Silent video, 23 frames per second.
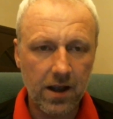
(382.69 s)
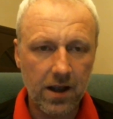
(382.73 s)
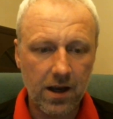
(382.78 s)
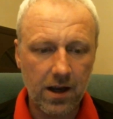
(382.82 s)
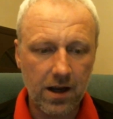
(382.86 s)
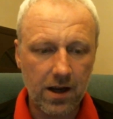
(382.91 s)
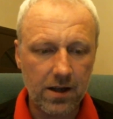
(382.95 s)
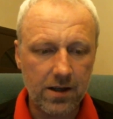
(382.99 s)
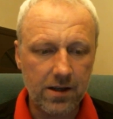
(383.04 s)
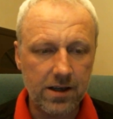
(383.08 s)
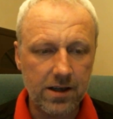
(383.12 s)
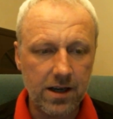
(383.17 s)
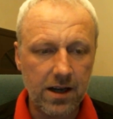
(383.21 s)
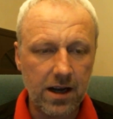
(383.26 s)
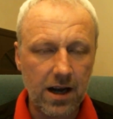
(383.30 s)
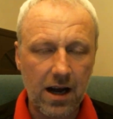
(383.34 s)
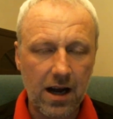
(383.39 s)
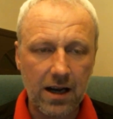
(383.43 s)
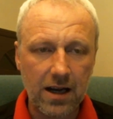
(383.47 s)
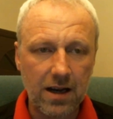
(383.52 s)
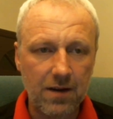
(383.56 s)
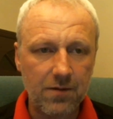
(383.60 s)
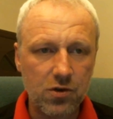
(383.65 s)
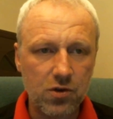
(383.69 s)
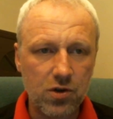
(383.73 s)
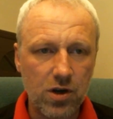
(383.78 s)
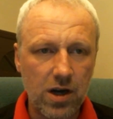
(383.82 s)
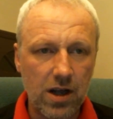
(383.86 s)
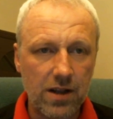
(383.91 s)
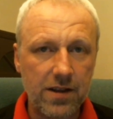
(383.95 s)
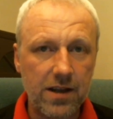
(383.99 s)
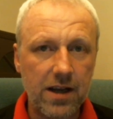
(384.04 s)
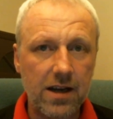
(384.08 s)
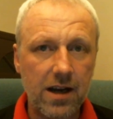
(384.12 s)
and I haven't
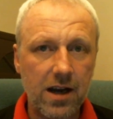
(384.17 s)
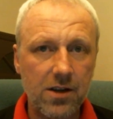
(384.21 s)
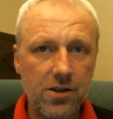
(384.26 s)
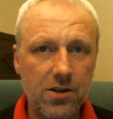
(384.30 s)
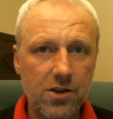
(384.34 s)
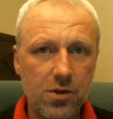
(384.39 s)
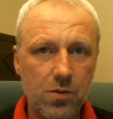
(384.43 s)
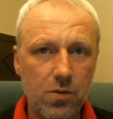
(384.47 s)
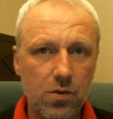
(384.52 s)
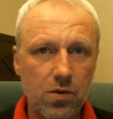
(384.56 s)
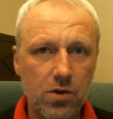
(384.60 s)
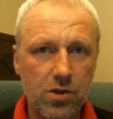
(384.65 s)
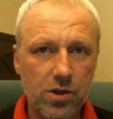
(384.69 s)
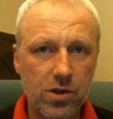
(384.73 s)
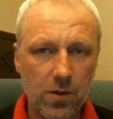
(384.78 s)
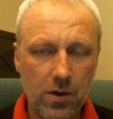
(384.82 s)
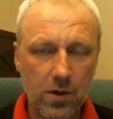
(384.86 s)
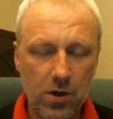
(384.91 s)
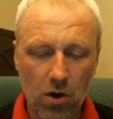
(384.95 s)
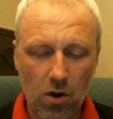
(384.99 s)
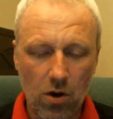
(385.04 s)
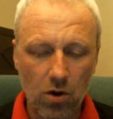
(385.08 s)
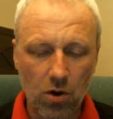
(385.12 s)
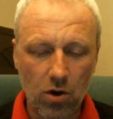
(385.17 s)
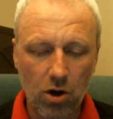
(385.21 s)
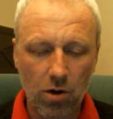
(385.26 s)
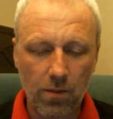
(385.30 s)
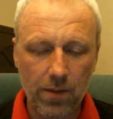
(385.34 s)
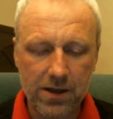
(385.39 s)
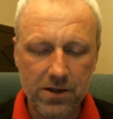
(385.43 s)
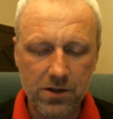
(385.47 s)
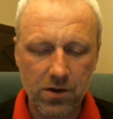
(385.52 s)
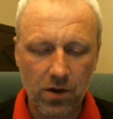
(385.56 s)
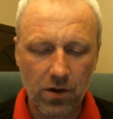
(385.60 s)
tried the Ni200, so I can't
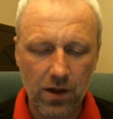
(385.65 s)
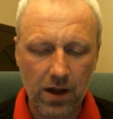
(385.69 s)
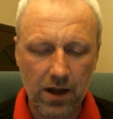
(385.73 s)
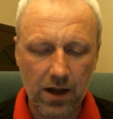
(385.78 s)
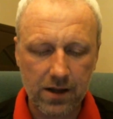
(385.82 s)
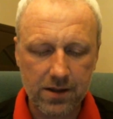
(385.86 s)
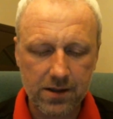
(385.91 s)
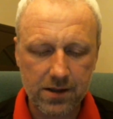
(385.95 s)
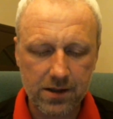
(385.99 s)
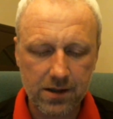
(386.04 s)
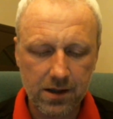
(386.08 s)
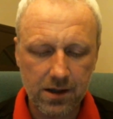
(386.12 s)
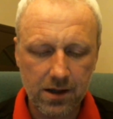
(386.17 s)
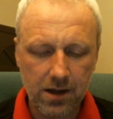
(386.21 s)
comment on that.